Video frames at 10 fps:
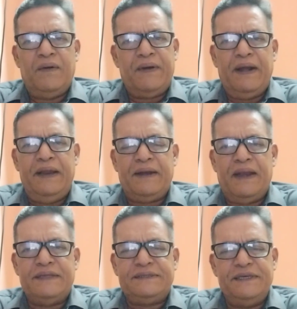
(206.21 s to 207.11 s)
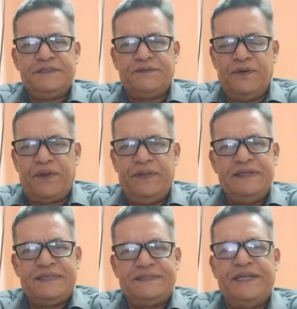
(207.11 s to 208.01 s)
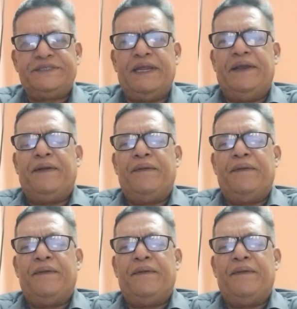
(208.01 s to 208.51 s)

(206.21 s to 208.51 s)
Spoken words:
online classes for this session.